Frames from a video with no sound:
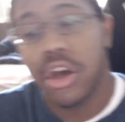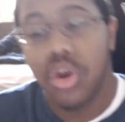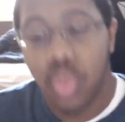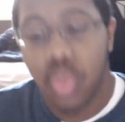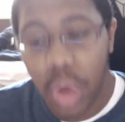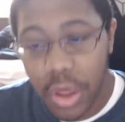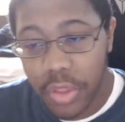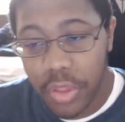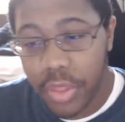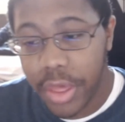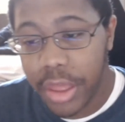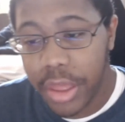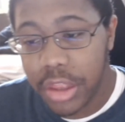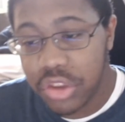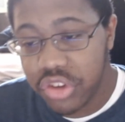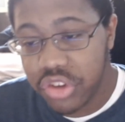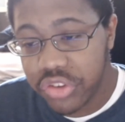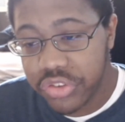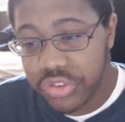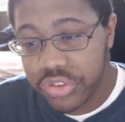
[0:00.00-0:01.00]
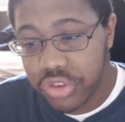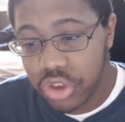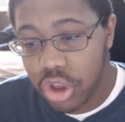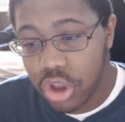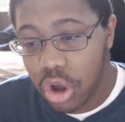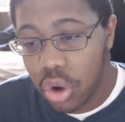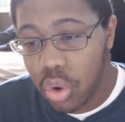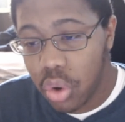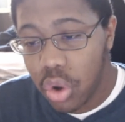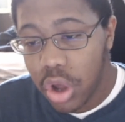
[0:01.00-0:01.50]
rather than just, you
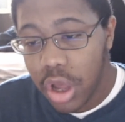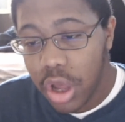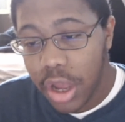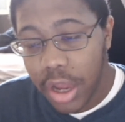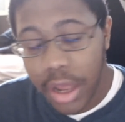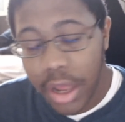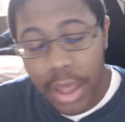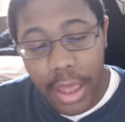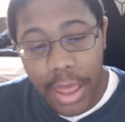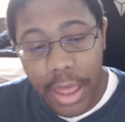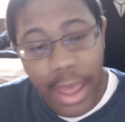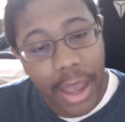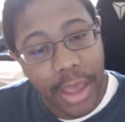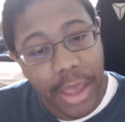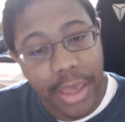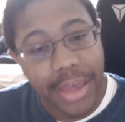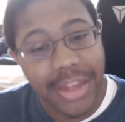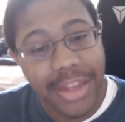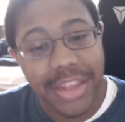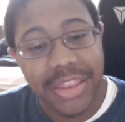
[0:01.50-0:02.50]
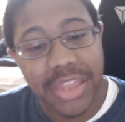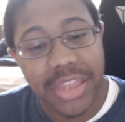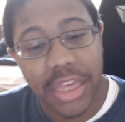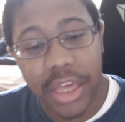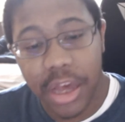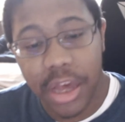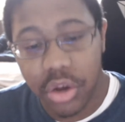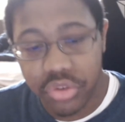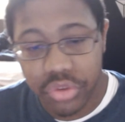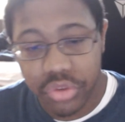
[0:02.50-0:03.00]
know, anything
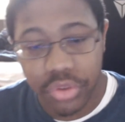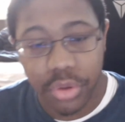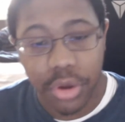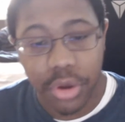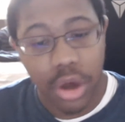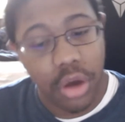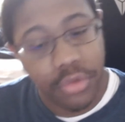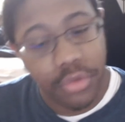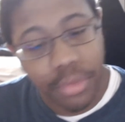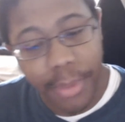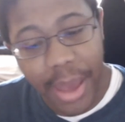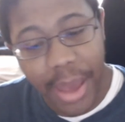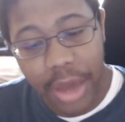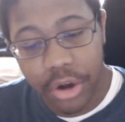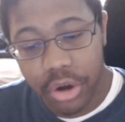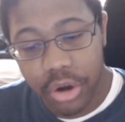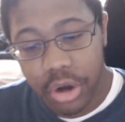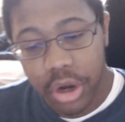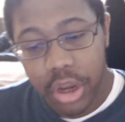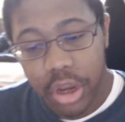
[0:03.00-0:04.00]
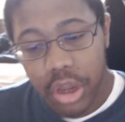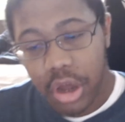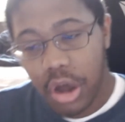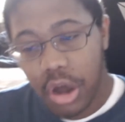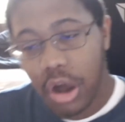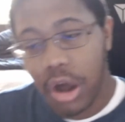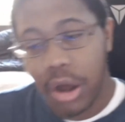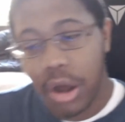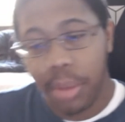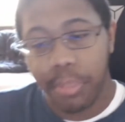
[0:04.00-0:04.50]
else of the, of the matter.
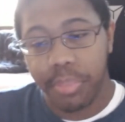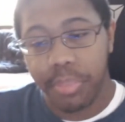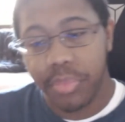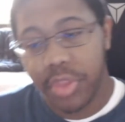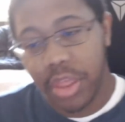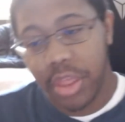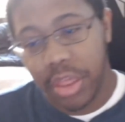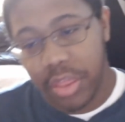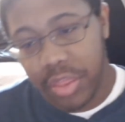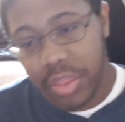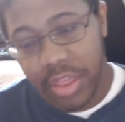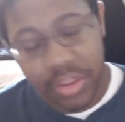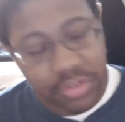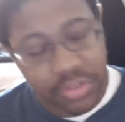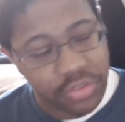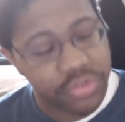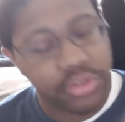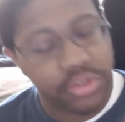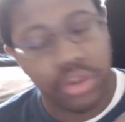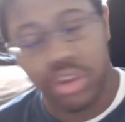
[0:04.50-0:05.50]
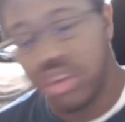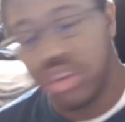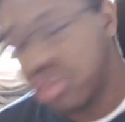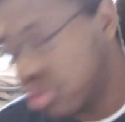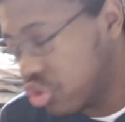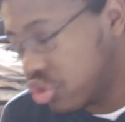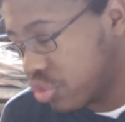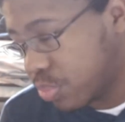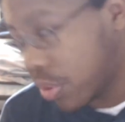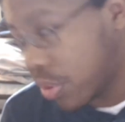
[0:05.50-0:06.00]
Um, it, this is a
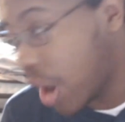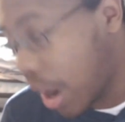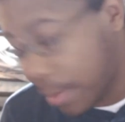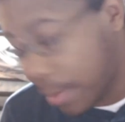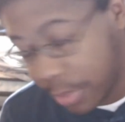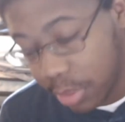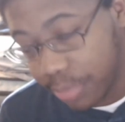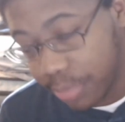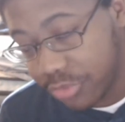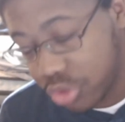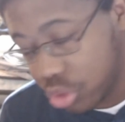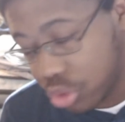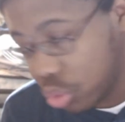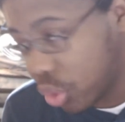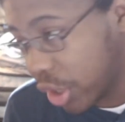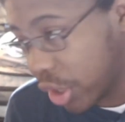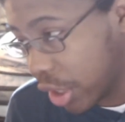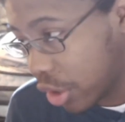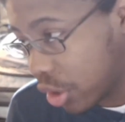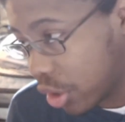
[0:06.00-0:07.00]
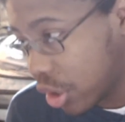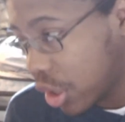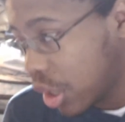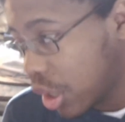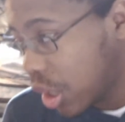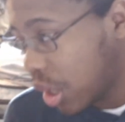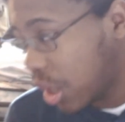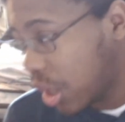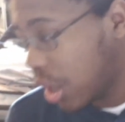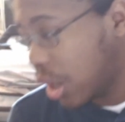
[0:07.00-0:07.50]
huge problem to where
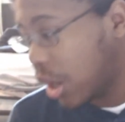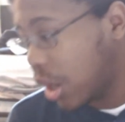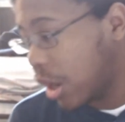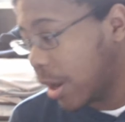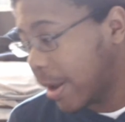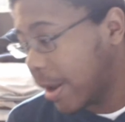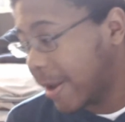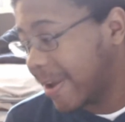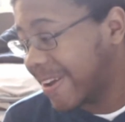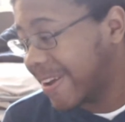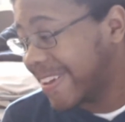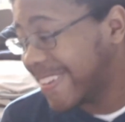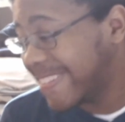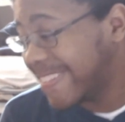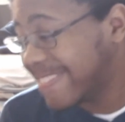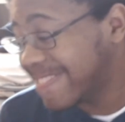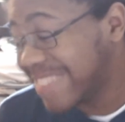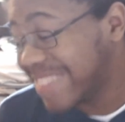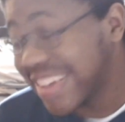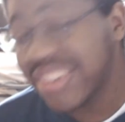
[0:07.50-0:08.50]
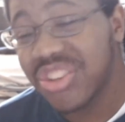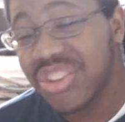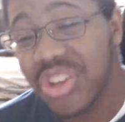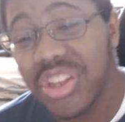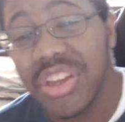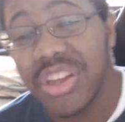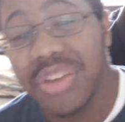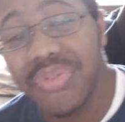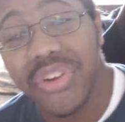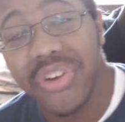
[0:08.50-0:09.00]
uh, this could
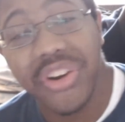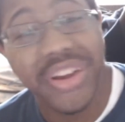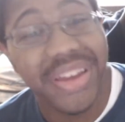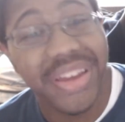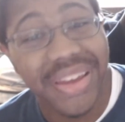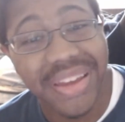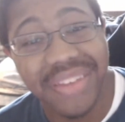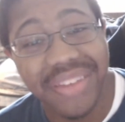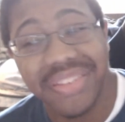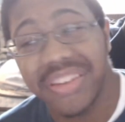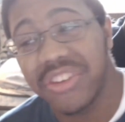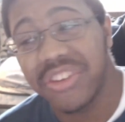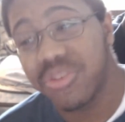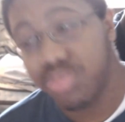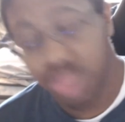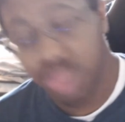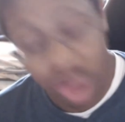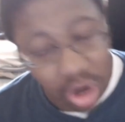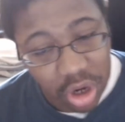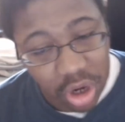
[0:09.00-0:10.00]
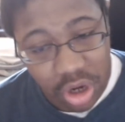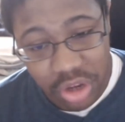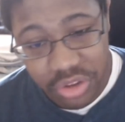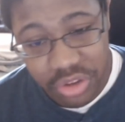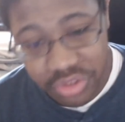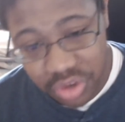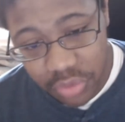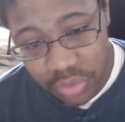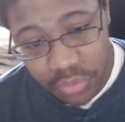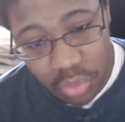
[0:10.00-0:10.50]
very easily spark a
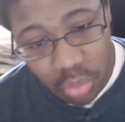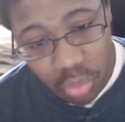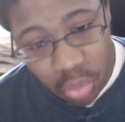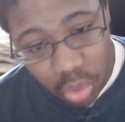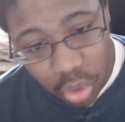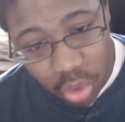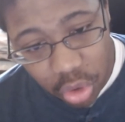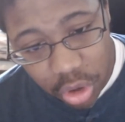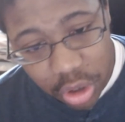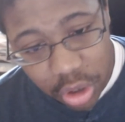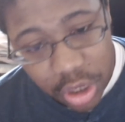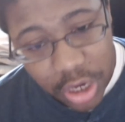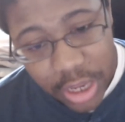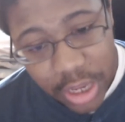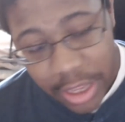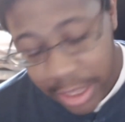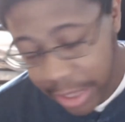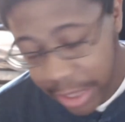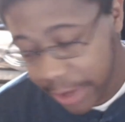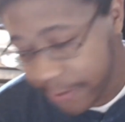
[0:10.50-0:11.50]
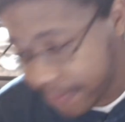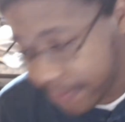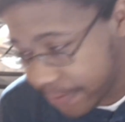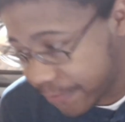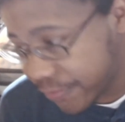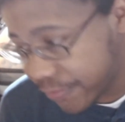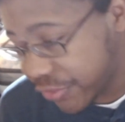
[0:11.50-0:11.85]
civil war if